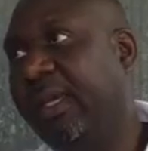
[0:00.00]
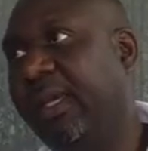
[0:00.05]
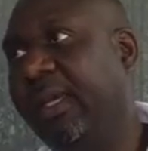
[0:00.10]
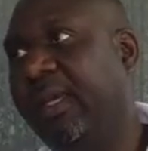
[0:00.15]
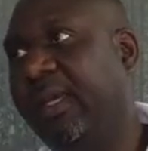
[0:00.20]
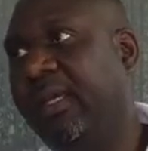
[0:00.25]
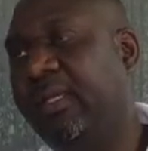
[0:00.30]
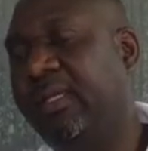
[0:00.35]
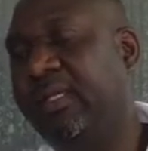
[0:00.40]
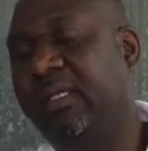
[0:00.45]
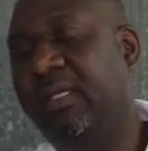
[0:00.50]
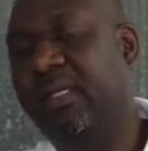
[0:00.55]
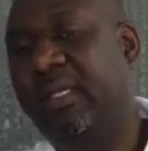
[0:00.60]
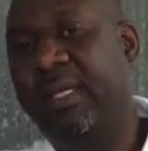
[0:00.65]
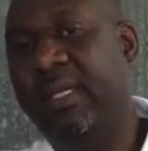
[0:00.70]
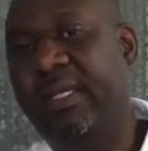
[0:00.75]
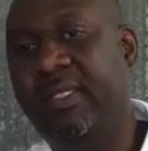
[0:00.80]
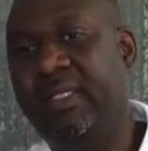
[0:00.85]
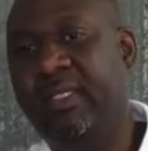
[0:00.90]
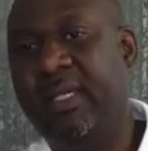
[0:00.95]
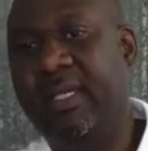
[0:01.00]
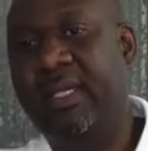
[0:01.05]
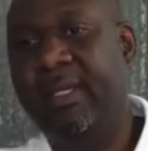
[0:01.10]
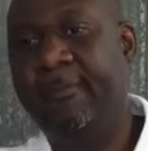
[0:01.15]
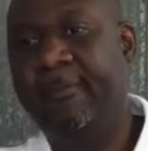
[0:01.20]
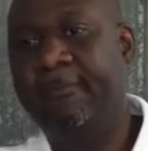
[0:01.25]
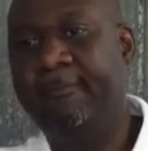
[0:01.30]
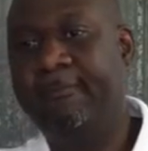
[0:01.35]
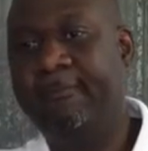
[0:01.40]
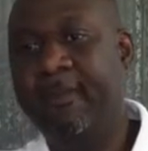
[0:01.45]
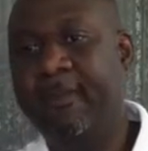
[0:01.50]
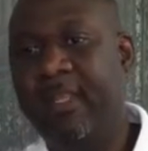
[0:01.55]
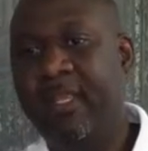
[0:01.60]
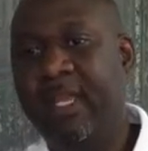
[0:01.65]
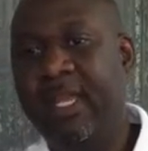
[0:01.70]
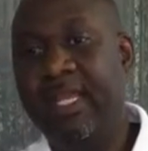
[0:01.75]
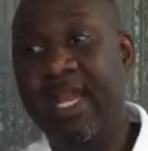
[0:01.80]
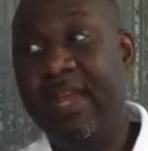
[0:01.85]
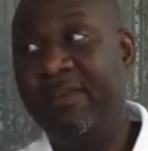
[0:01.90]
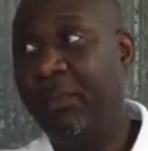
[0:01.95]
and and um,
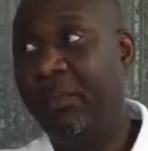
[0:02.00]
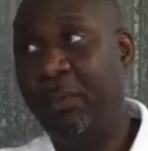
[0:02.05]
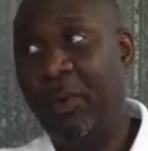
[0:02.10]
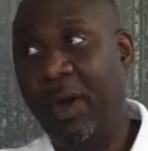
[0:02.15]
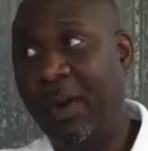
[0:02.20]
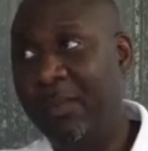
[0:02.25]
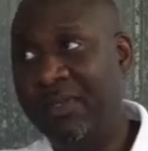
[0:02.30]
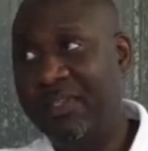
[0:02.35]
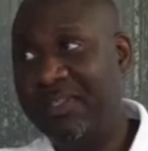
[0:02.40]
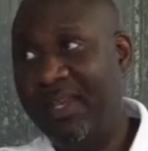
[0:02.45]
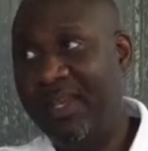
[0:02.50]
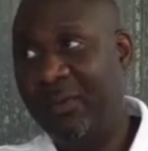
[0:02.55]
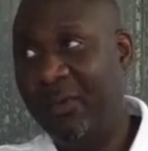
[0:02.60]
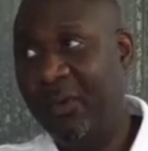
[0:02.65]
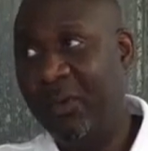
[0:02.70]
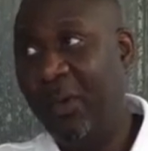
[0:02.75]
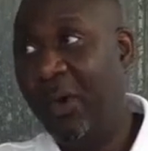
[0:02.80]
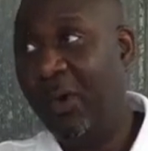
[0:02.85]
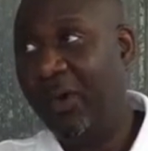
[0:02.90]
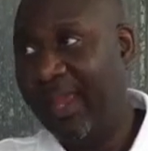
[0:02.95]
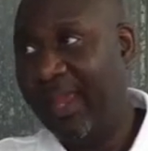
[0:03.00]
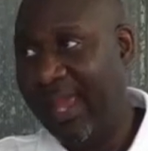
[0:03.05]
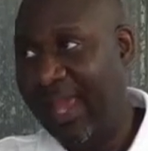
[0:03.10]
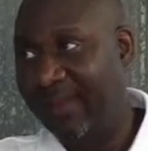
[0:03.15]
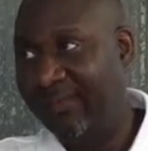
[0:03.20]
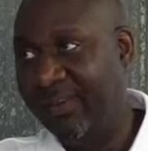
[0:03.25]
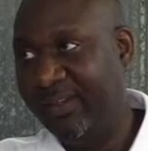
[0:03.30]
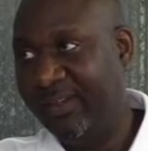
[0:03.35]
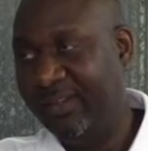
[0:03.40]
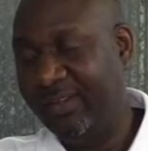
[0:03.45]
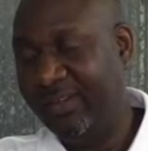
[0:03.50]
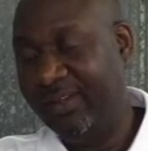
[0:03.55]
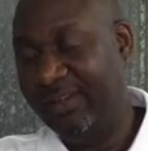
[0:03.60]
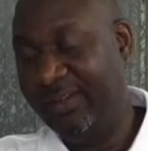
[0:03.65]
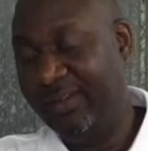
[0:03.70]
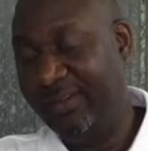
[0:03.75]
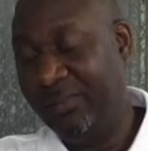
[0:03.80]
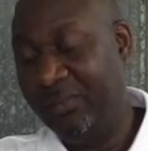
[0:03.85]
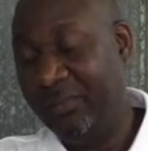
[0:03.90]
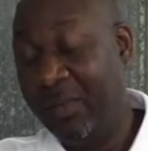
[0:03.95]
he never promised that we won't have it.
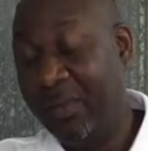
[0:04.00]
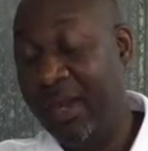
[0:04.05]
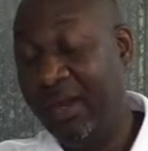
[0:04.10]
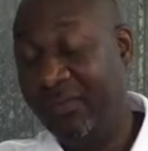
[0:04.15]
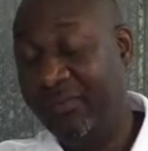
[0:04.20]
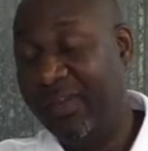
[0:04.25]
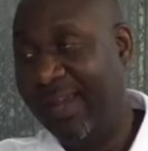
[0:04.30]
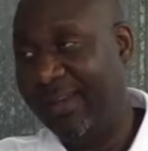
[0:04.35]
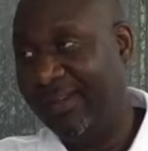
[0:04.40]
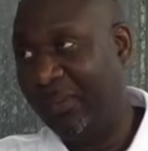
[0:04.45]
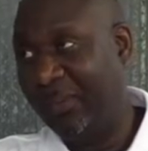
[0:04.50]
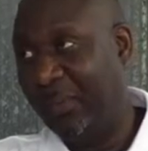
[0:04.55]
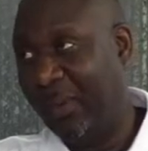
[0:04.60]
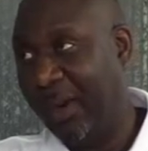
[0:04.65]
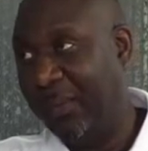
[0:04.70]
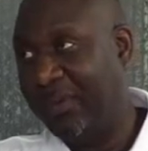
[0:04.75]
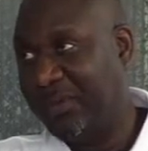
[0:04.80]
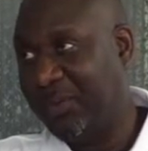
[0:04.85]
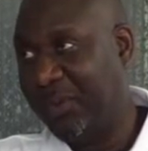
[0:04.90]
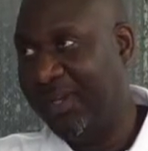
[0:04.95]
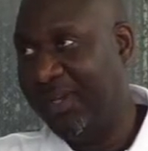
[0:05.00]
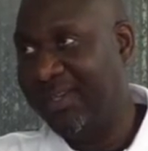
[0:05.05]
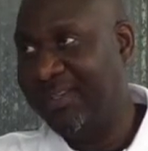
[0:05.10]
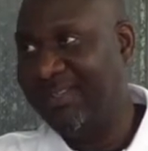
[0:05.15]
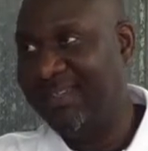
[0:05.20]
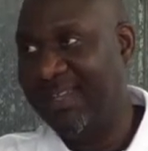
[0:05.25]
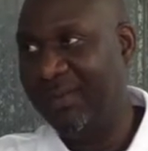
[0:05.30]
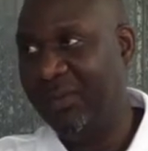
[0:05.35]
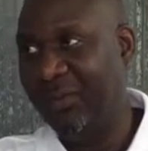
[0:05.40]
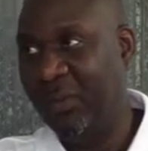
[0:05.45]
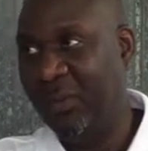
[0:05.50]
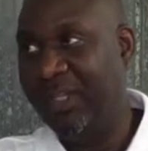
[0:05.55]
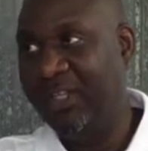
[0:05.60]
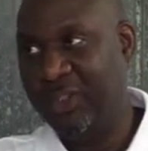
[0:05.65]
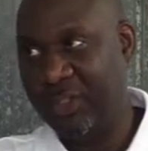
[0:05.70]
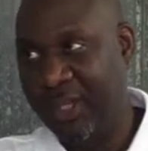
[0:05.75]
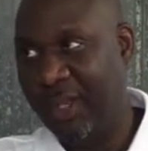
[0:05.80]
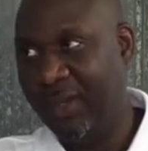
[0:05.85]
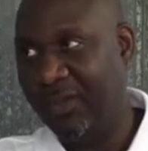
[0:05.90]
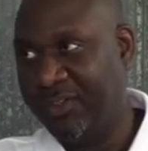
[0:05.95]
Matter of fact, the promise was that we
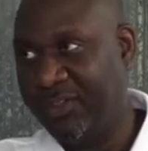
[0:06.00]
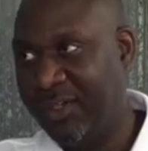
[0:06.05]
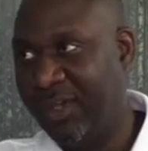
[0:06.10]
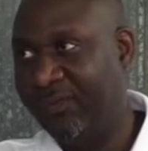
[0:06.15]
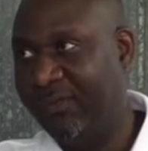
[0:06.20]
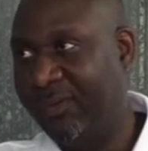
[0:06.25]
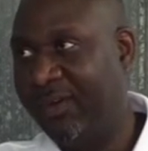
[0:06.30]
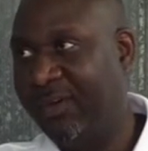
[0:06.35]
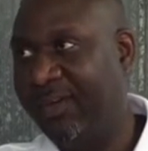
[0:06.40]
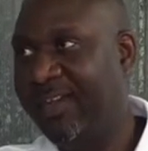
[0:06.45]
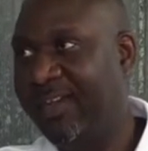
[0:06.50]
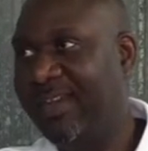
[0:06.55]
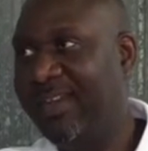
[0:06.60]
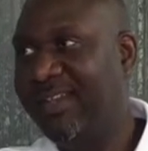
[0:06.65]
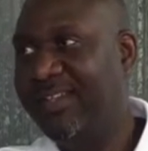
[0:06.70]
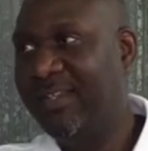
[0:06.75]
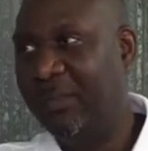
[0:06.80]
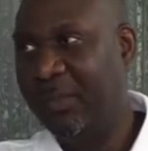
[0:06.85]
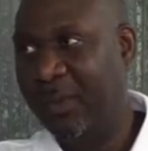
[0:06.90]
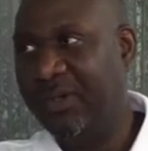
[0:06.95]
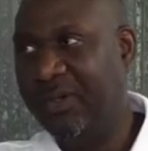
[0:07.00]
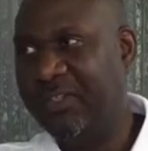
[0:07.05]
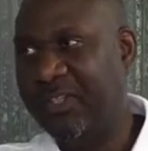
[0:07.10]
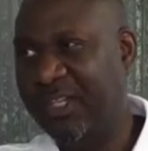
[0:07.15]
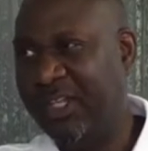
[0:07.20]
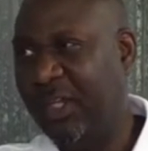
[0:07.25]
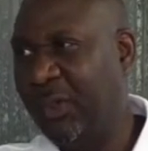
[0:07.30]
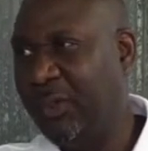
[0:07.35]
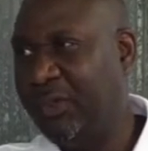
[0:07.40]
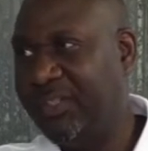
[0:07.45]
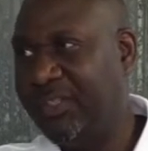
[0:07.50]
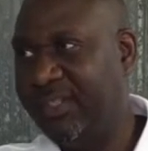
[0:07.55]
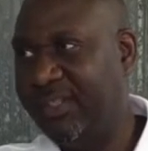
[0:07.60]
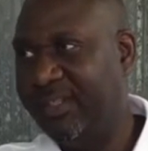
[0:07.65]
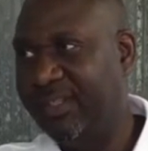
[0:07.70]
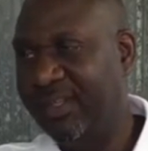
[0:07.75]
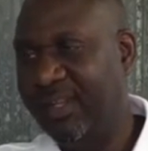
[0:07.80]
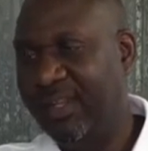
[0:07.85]
shall suffer some mm-hmm. persecution.